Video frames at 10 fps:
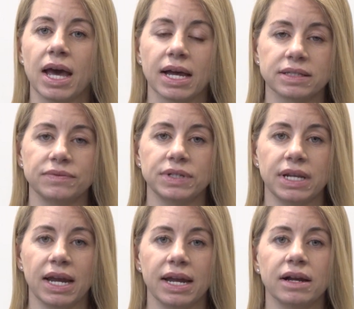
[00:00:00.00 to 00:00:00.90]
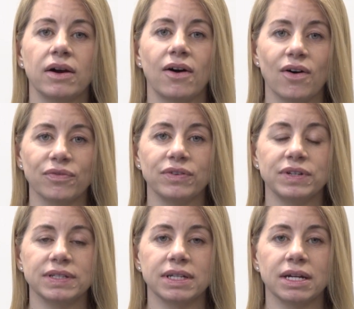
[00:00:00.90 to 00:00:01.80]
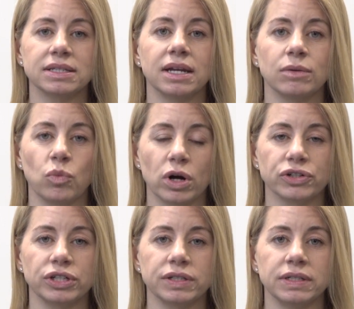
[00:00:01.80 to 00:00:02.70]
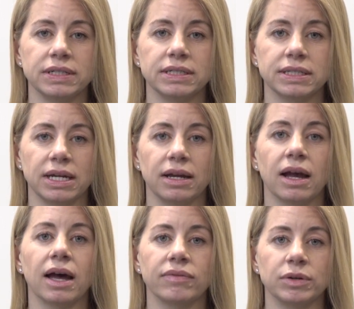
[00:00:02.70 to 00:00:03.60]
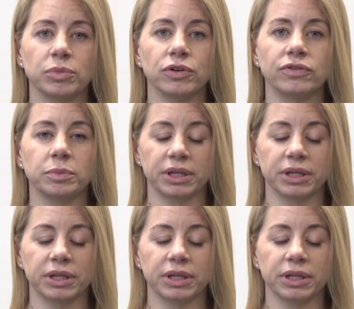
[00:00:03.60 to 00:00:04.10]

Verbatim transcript: As of today, all 50 states and Washington, D.C. have an approved